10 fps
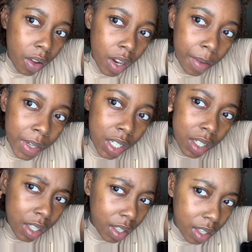I should have
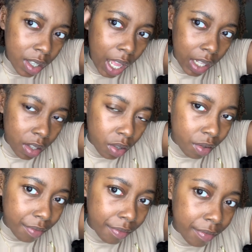did this side too,
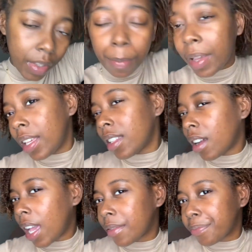but it's
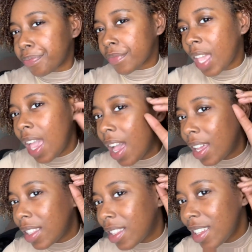okay.
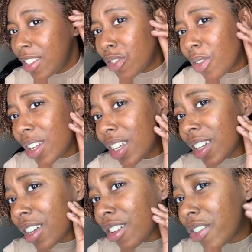This joint
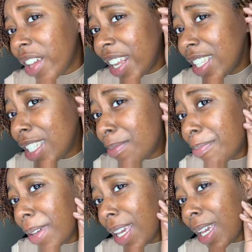looking
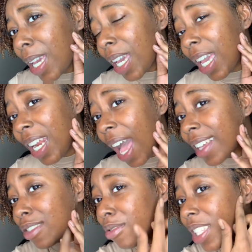crispy, and
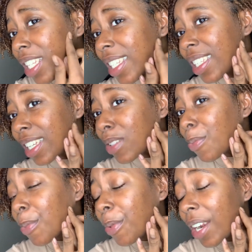this is just
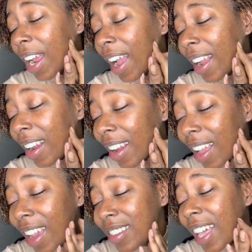water.
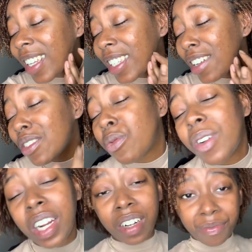That's just water.